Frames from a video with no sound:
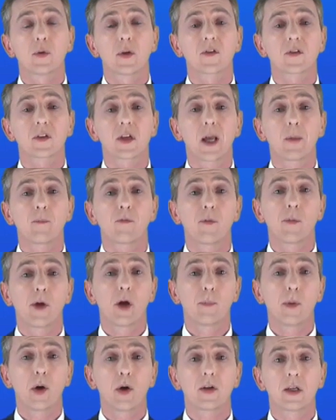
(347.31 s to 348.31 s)
to escape from
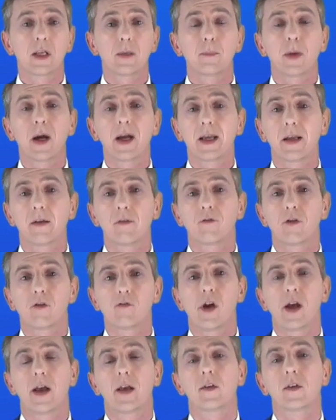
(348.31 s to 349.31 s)
her body by
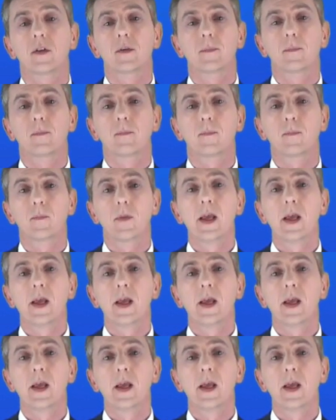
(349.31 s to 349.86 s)
infrared